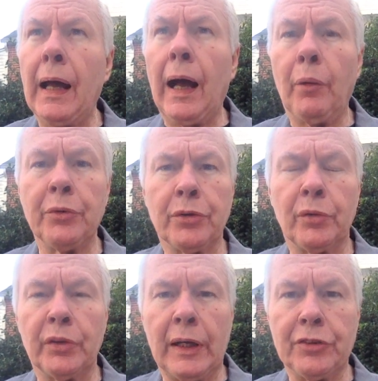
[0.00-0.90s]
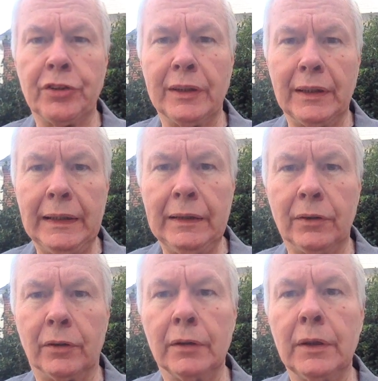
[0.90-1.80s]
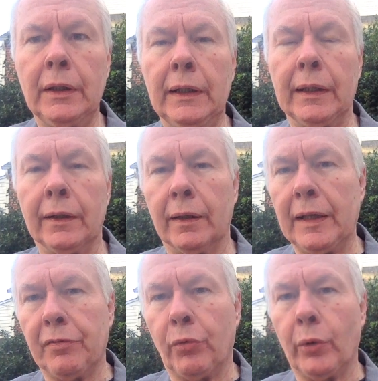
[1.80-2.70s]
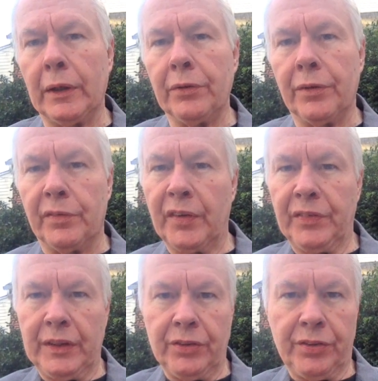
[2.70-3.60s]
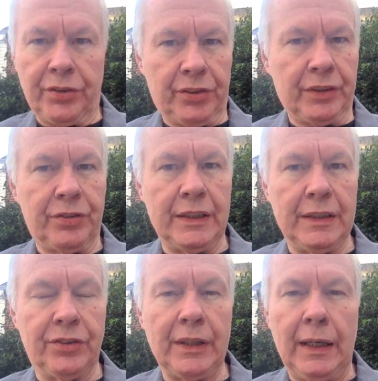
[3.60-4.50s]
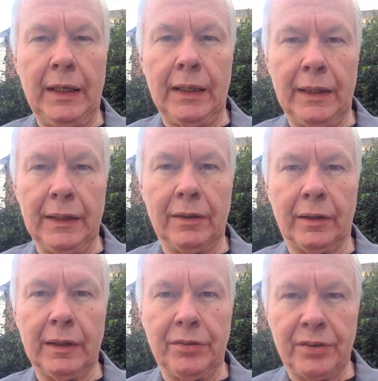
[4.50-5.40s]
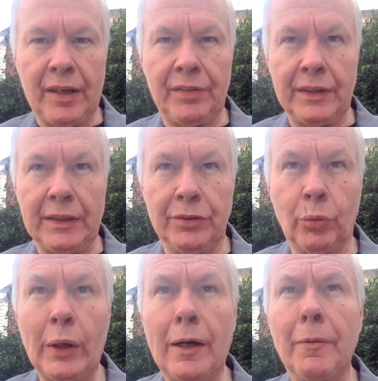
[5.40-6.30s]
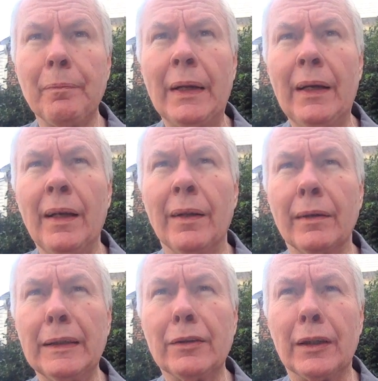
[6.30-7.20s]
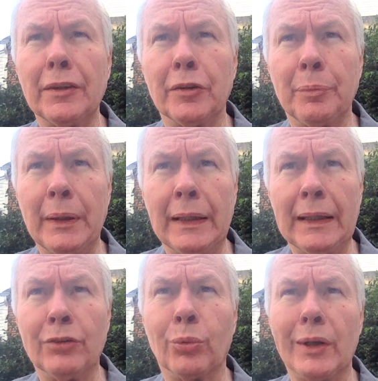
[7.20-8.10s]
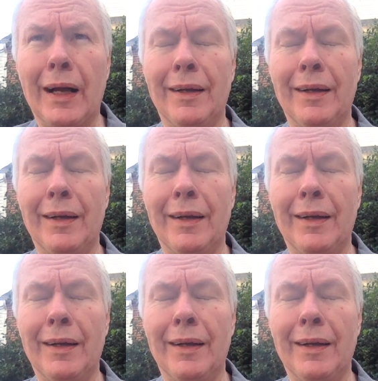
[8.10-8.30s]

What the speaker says: How was covert action legal in the late 40s, the 50s, the 60s, and the early 70s? Well, the legal underpinnings were